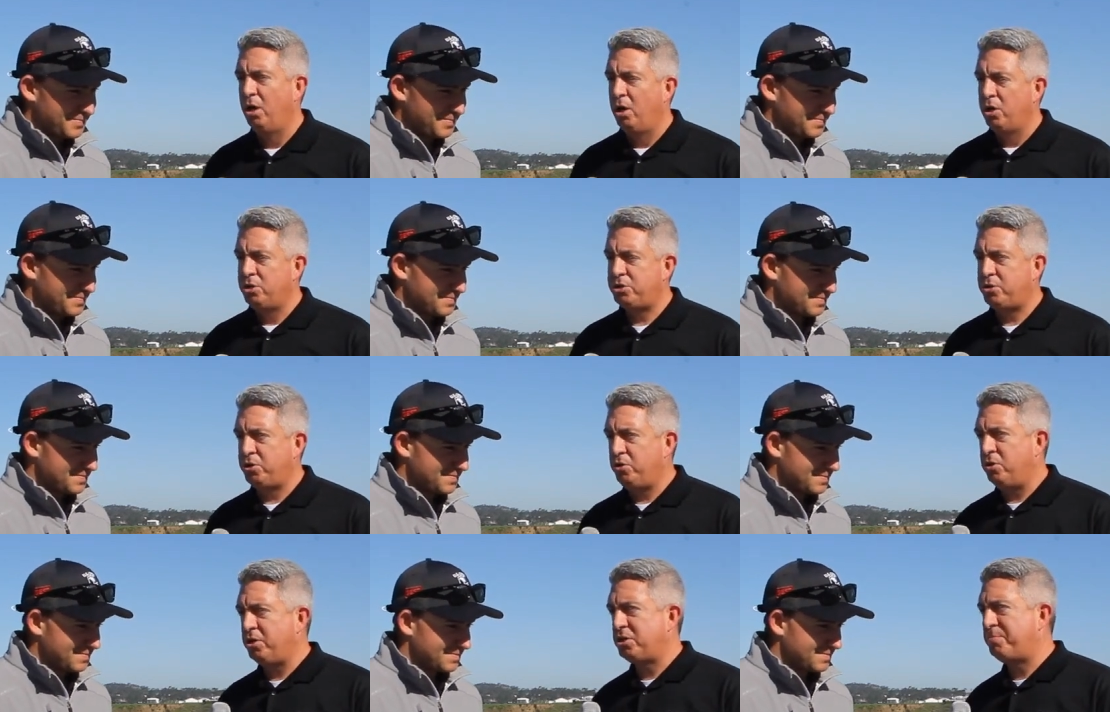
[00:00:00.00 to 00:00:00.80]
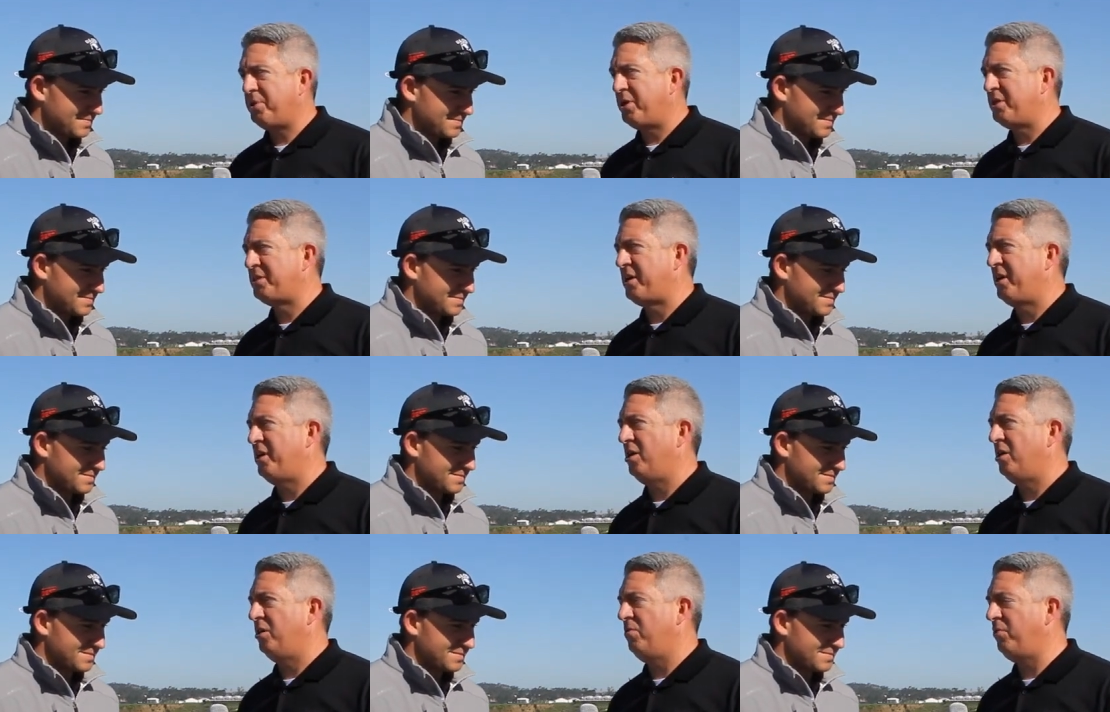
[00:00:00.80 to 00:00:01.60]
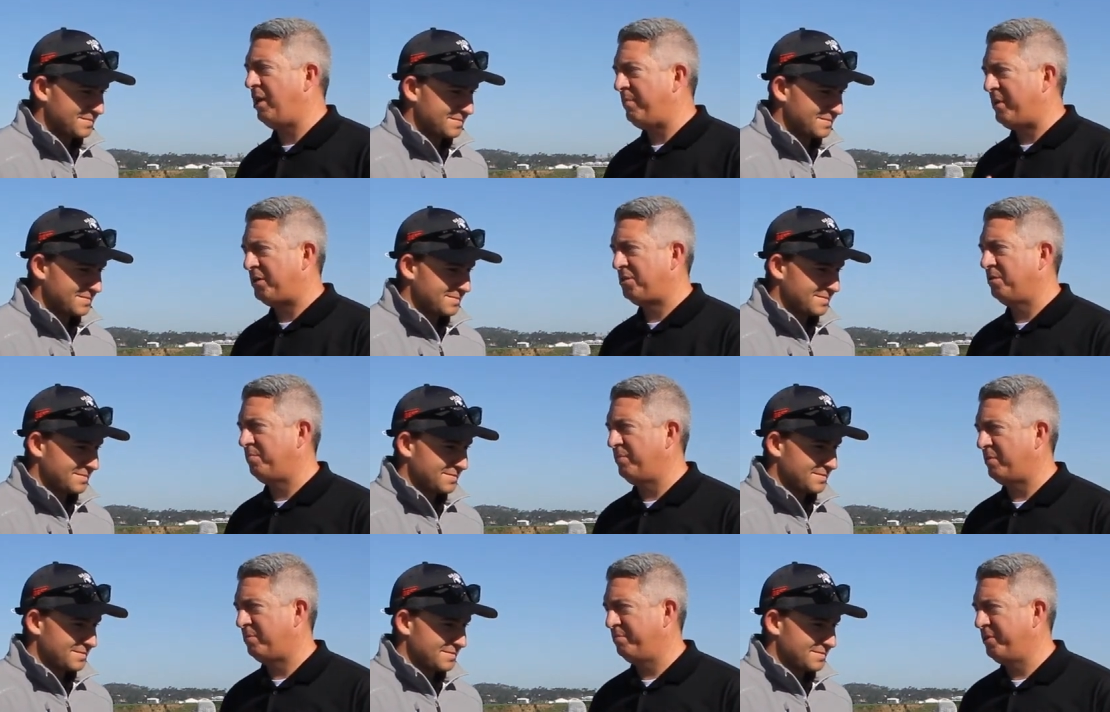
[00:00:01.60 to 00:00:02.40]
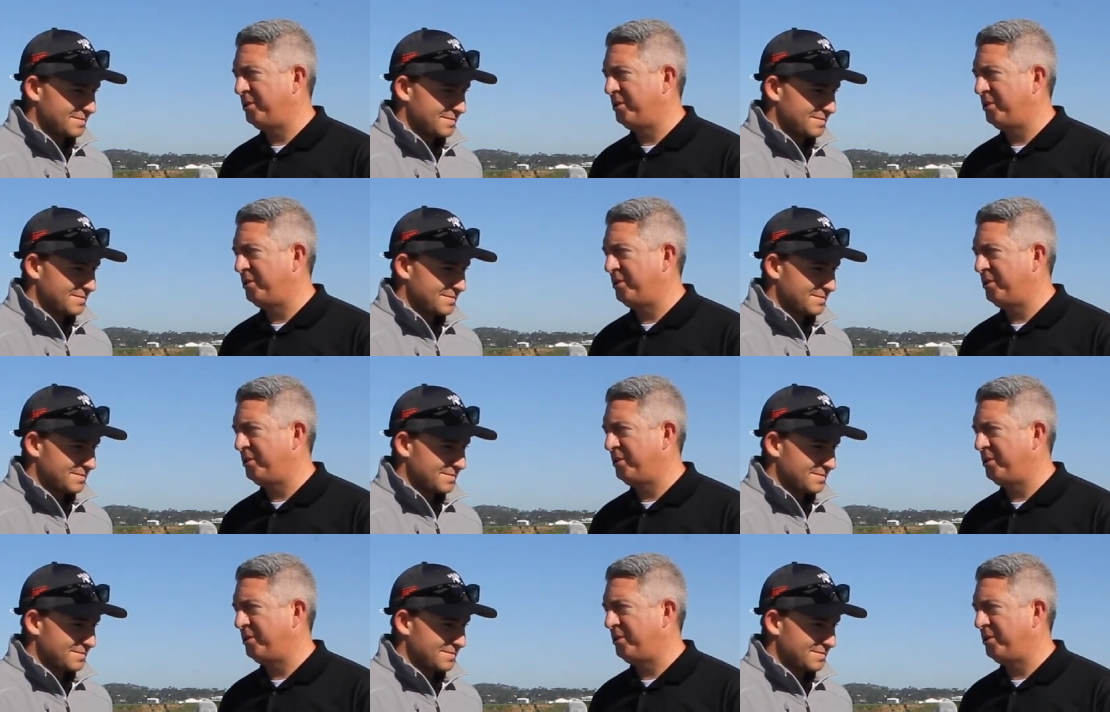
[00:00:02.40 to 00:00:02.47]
Speaker 1: So, your experience out here, you came out to Pebble